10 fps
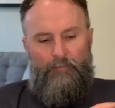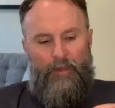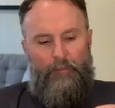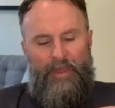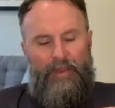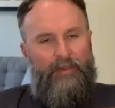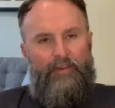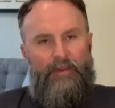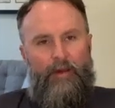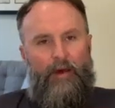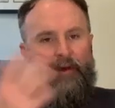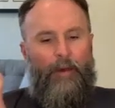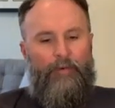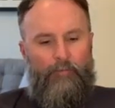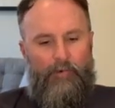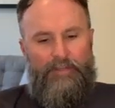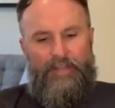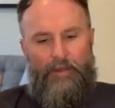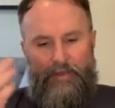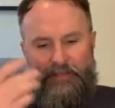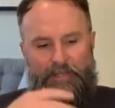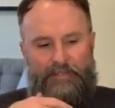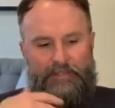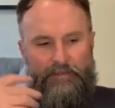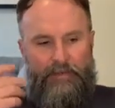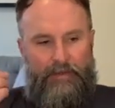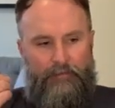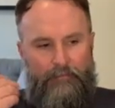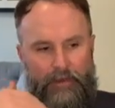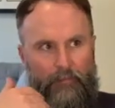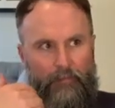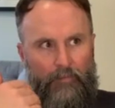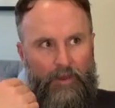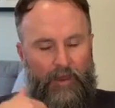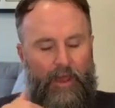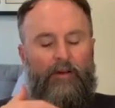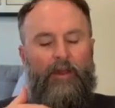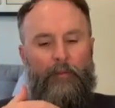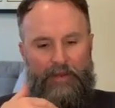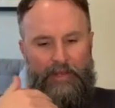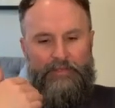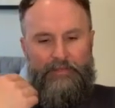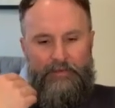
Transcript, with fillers: Ben, even, you know, in the real estate business and the title companies